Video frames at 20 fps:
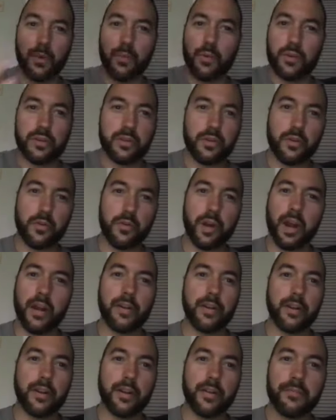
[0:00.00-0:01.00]
what's going on
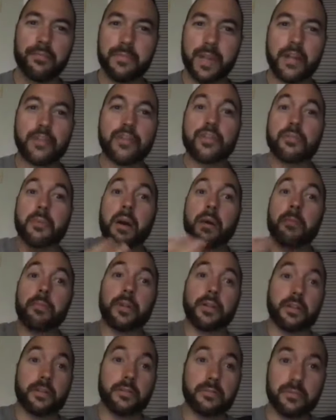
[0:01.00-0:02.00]
here. That's just my
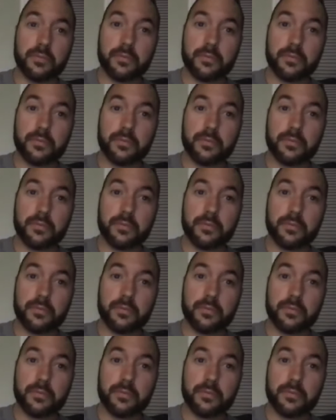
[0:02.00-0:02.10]
opinion.